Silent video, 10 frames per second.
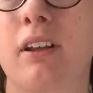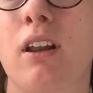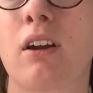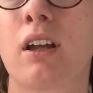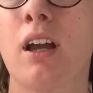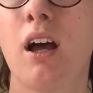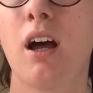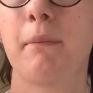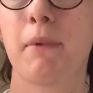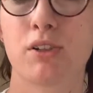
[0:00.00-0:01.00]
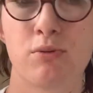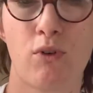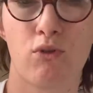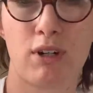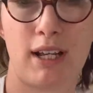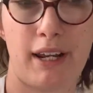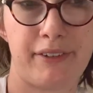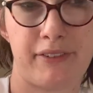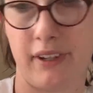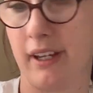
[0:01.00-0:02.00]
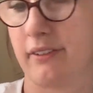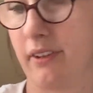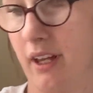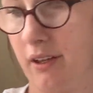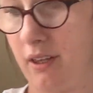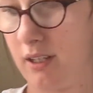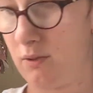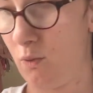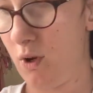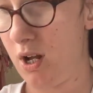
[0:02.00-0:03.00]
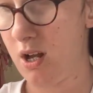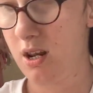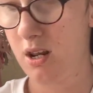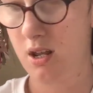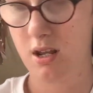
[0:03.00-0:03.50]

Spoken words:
it look much more realistic. So there's one.